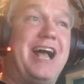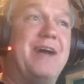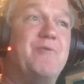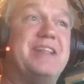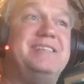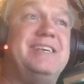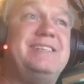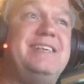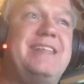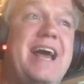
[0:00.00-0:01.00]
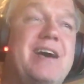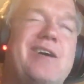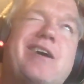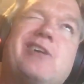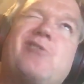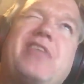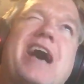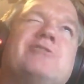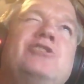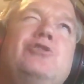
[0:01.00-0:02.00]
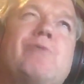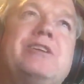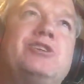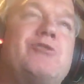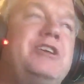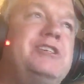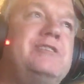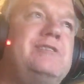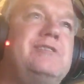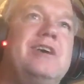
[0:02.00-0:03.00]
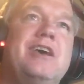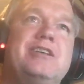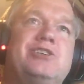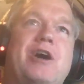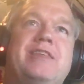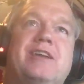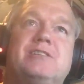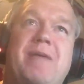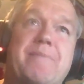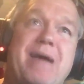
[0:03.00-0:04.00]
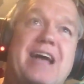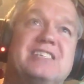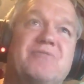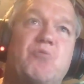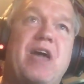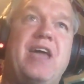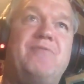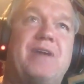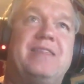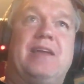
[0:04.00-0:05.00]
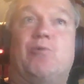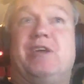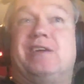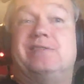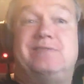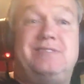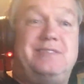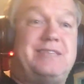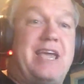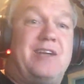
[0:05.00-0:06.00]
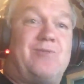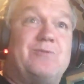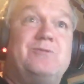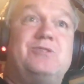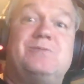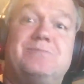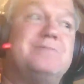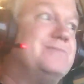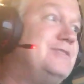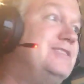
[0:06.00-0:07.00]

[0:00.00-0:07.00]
We had 100,000 new registrations, so I think it's gonna be a massive wave. I think we can take Cruz.